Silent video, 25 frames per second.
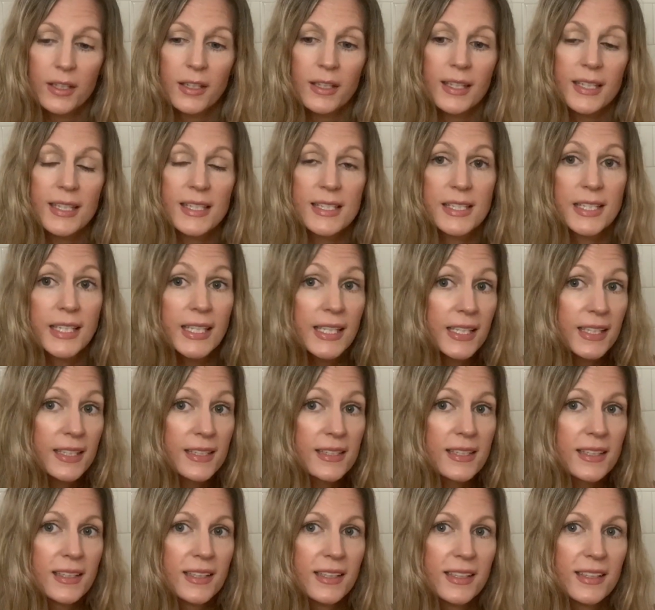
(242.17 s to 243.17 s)
It's heat.
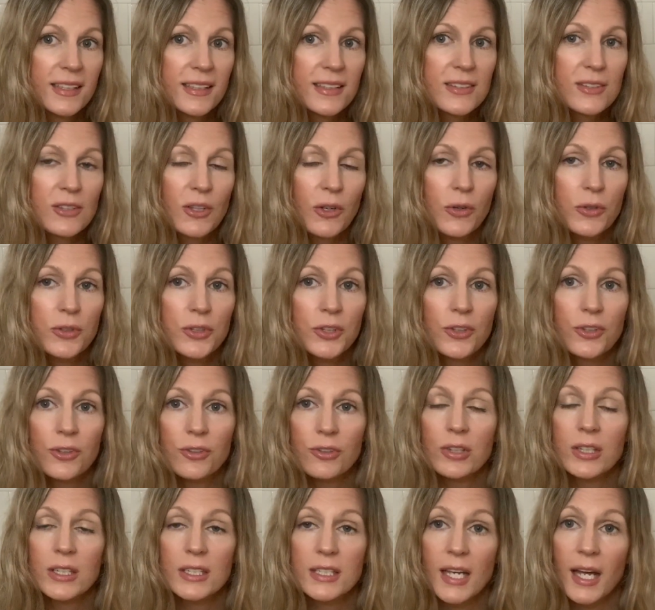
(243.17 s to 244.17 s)
So you're
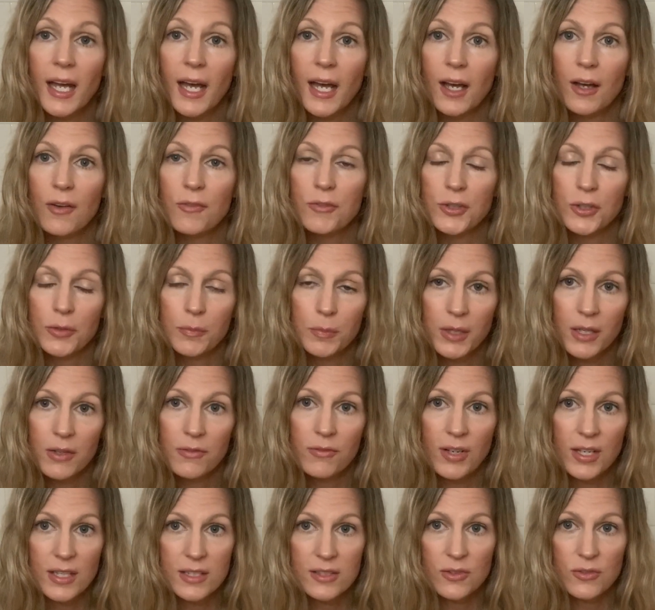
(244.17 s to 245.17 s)
going to have your blood
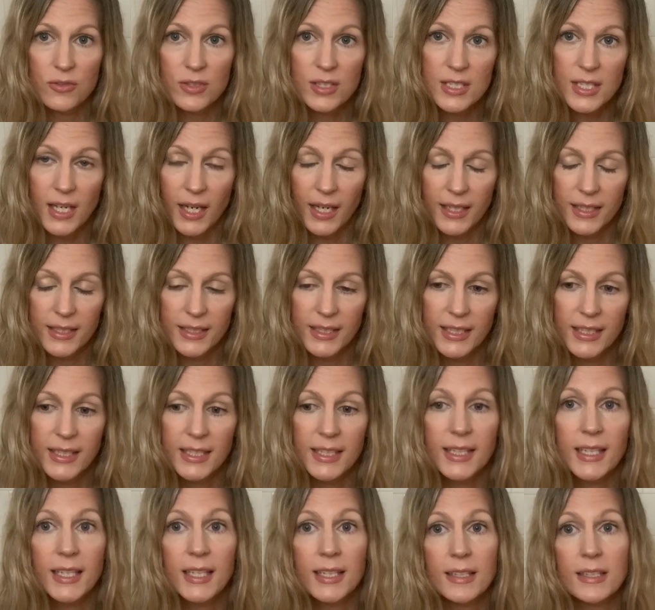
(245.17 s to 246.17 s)
vessels
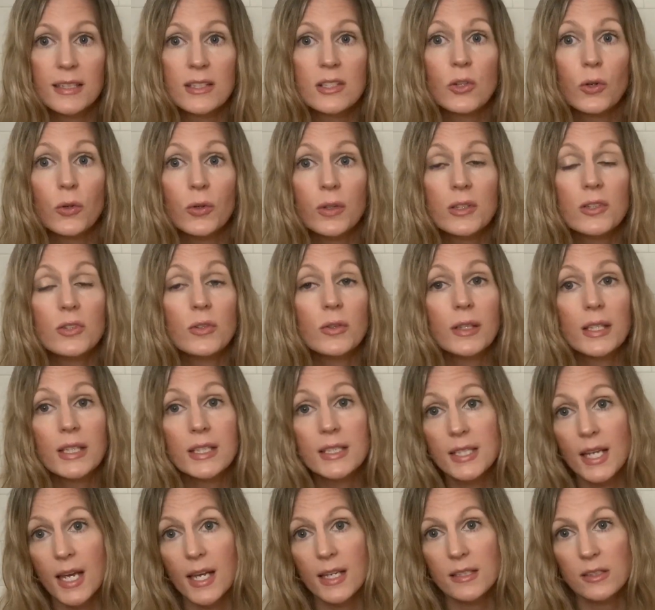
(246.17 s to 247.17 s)
dilating, and it's going to
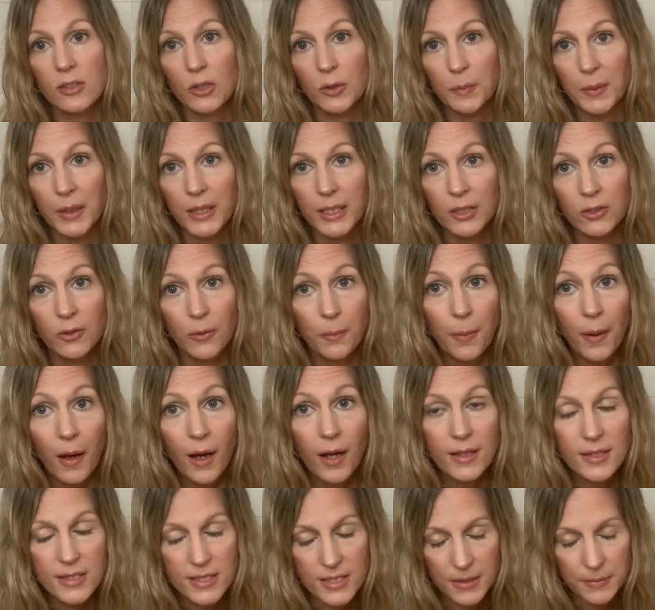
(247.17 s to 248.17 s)
exacerbate your
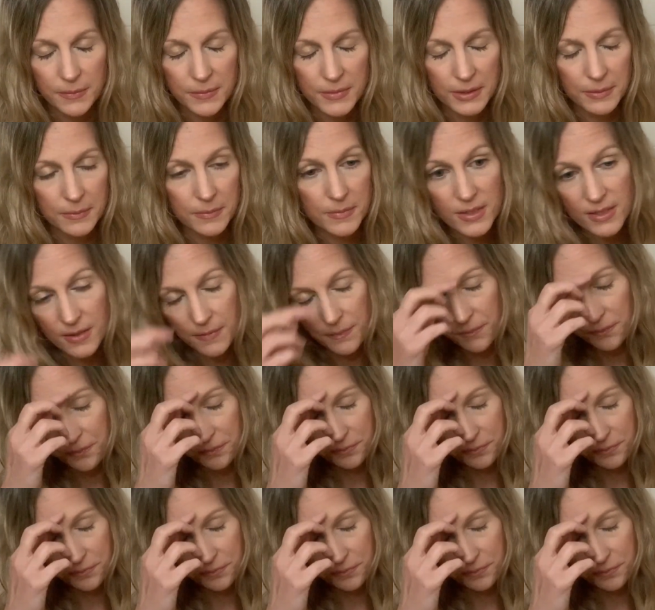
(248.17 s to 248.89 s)
POTS symptoms.